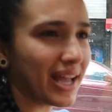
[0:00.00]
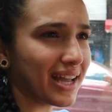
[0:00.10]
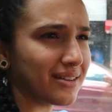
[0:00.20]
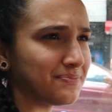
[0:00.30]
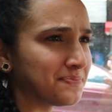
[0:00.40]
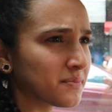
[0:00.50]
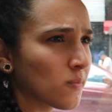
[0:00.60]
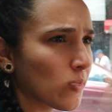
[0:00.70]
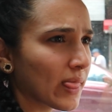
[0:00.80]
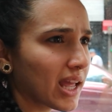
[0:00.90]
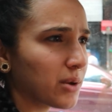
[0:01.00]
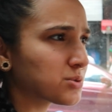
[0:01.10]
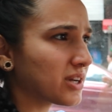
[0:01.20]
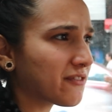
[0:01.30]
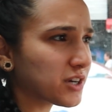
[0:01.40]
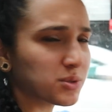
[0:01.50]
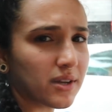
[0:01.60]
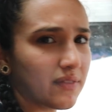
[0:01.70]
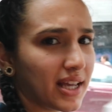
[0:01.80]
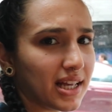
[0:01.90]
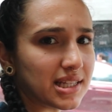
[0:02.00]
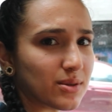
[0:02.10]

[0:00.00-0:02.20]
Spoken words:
and it was when I first went vegan,